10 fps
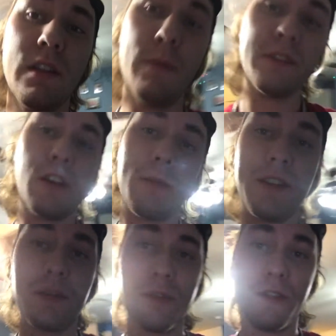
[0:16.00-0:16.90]
let me talk
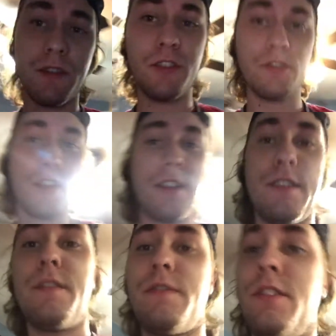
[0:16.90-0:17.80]
about something that you guys
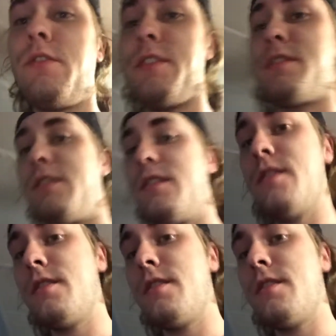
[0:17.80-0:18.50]
have definitely noticed.